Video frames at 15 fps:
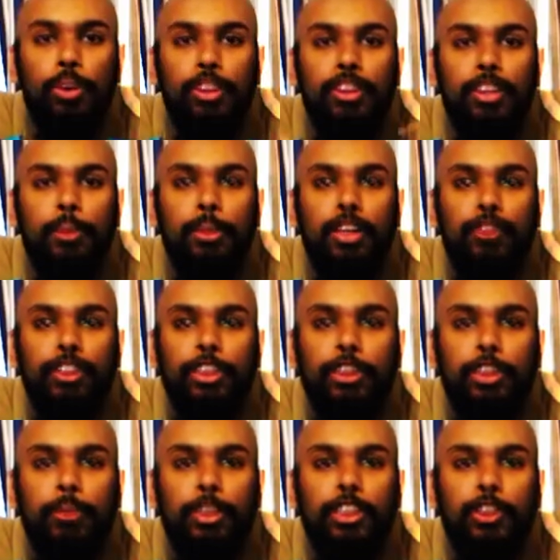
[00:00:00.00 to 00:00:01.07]
or the thumbnail
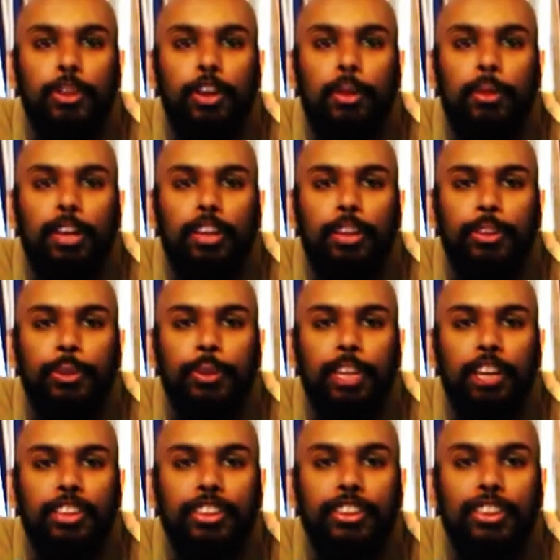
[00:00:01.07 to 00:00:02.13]
featuring me surrounded by cartoon
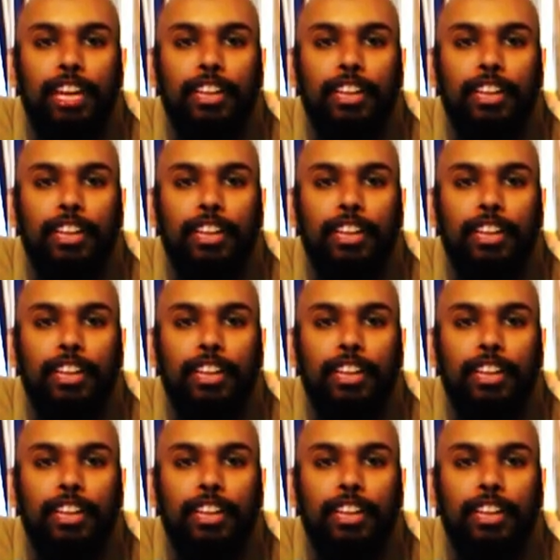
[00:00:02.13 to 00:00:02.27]
characters and